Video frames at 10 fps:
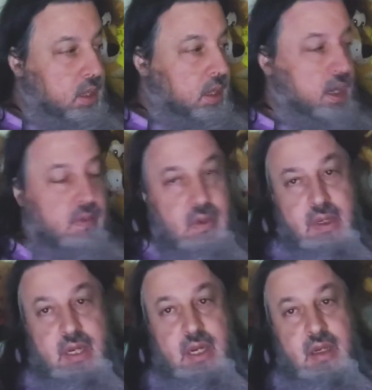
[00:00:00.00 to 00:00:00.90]
And
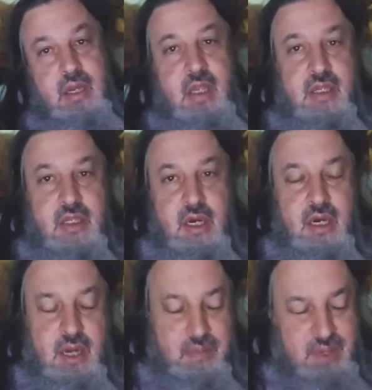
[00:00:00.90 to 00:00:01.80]
we're getting our day
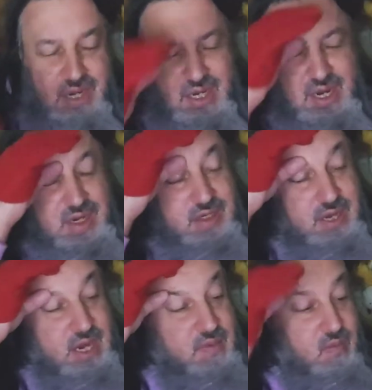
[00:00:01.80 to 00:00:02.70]
started. I'm getting an
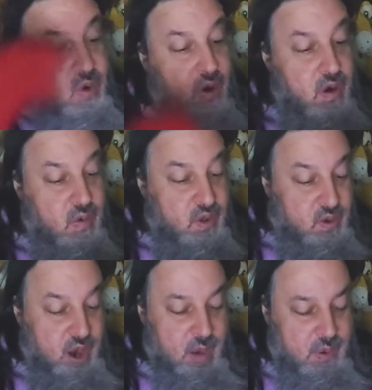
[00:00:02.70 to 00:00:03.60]
understanding more of
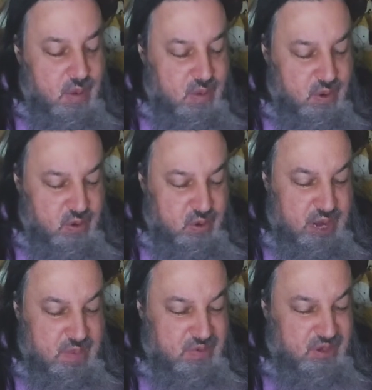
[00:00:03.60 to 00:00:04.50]
what's happening with your
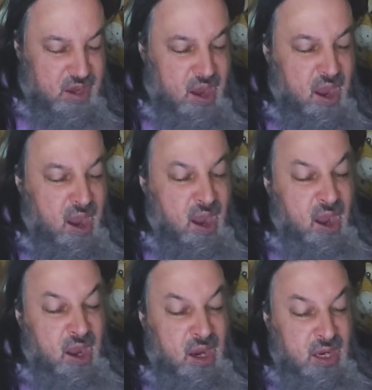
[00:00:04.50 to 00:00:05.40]
dreams.
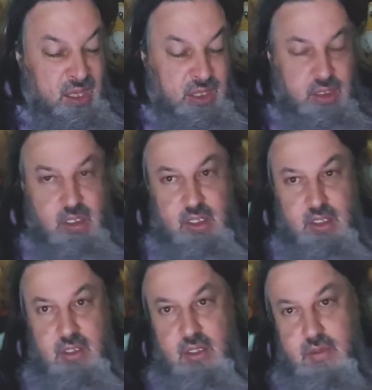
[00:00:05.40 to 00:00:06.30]

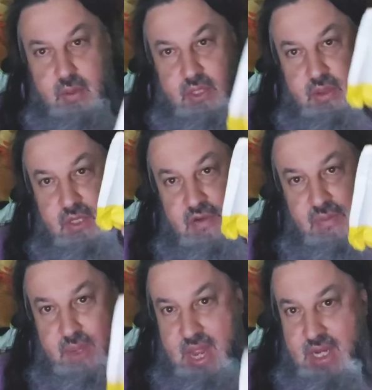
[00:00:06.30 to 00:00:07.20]
Uh, but we do have
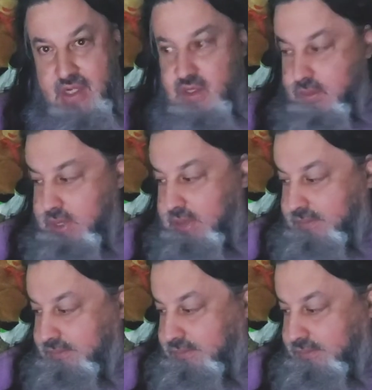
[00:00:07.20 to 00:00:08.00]
a package opening.